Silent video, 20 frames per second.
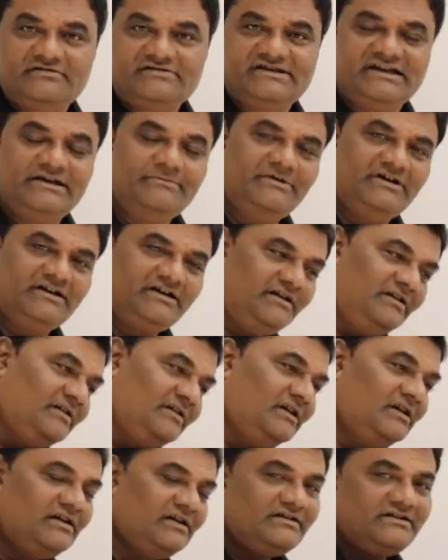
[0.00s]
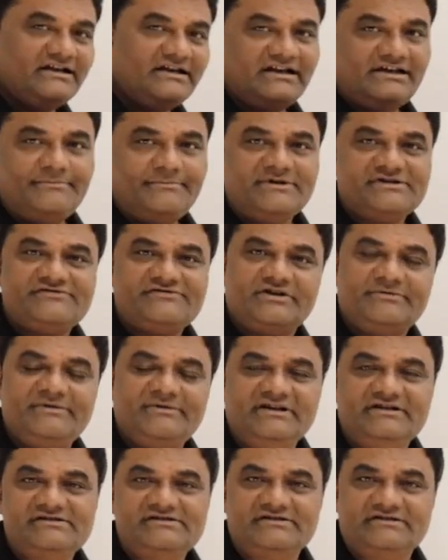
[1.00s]
Same array, the elements will
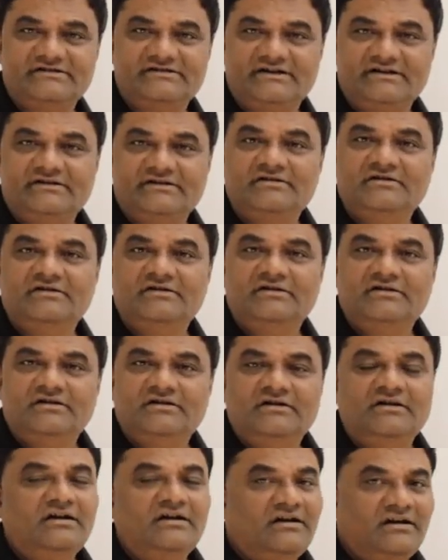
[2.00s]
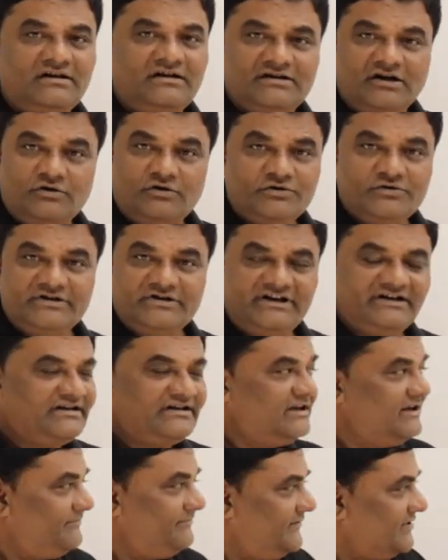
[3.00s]
be inserted. How to create
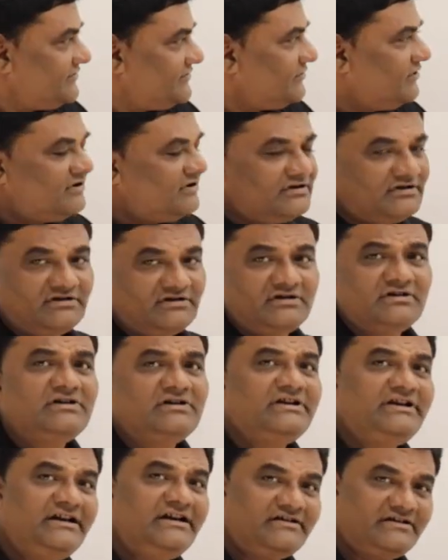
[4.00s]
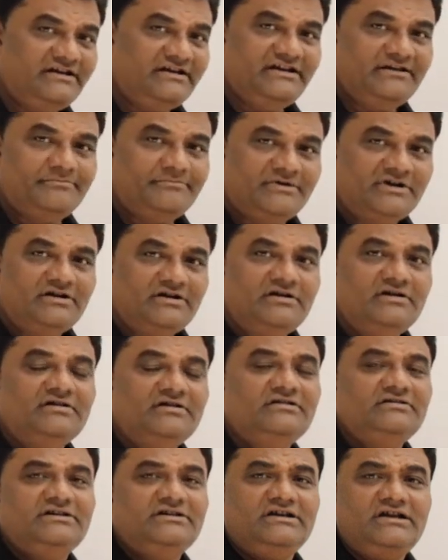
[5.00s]
a heap we saw. Create a heap.
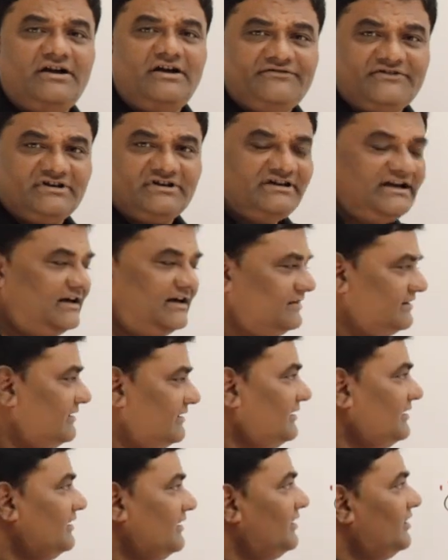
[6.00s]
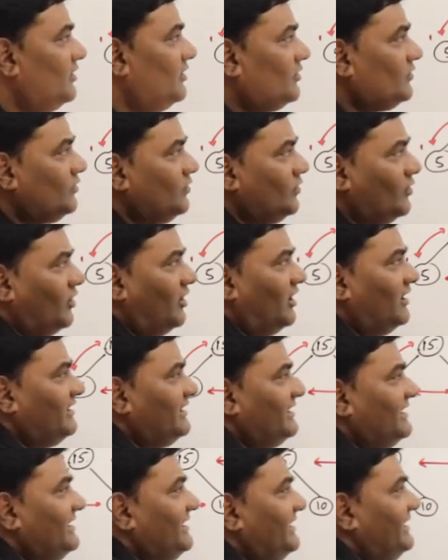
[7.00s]
Then after that, go
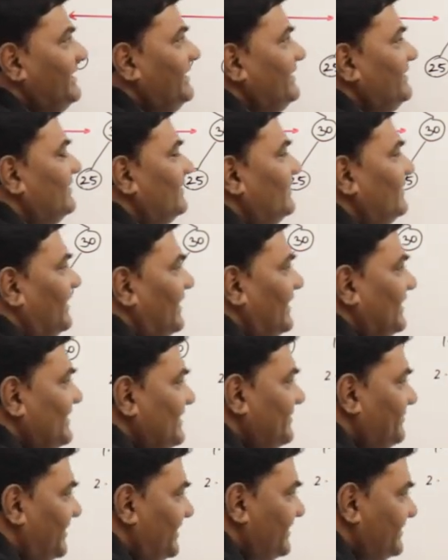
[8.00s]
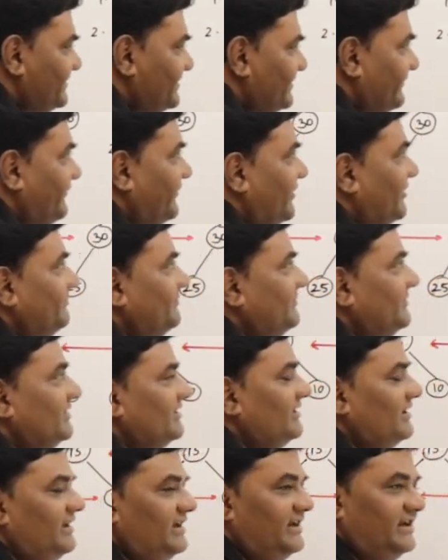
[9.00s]
on deleting the elements from
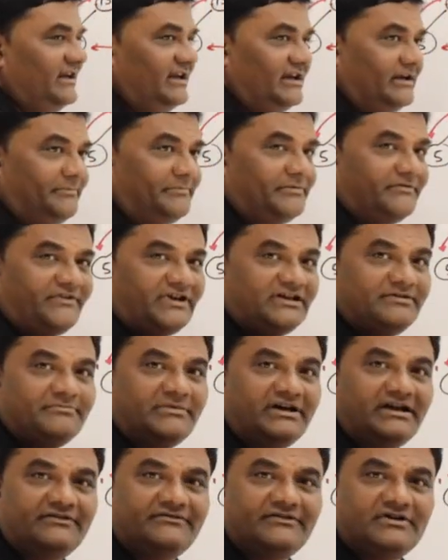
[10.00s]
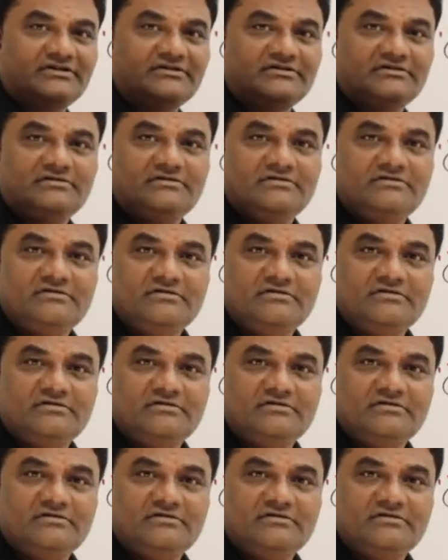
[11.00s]
the heap one by one.